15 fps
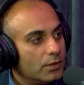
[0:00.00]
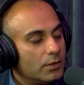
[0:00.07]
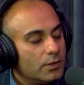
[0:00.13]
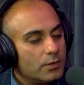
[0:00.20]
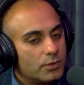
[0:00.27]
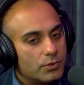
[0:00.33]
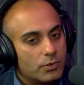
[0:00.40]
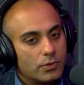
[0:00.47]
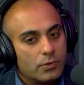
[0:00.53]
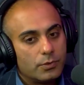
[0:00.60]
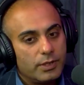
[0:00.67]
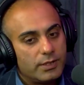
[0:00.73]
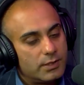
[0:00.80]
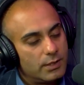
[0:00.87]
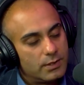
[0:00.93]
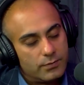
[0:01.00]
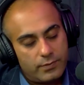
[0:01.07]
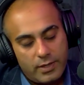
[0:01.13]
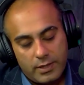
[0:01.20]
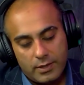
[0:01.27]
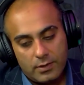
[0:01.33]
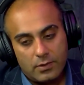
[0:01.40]
So it's
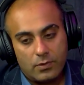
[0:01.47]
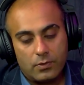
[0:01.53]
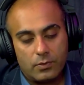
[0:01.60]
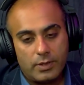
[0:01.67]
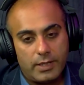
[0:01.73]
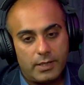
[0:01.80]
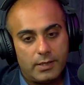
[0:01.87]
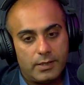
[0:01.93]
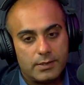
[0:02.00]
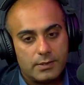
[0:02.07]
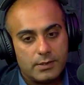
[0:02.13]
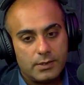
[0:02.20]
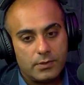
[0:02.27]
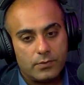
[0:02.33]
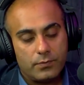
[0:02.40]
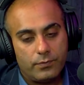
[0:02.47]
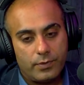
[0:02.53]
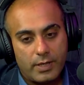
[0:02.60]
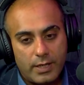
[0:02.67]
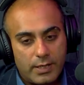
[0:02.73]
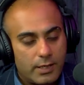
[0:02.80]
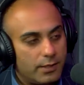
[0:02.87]
very low, and it's
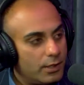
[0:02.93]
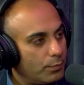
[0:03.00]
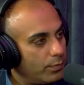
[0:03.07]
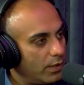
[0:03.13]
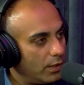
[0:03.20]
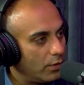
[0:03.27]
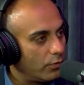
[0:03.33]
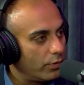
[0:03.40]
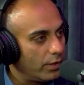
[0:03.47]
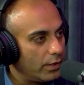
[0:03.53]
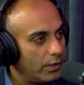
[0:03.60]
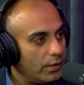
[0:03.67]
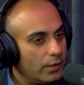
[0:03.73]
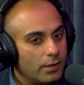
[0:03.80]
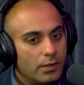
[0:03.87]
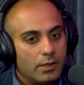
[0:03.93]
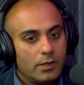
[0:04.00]
very underpenetrated.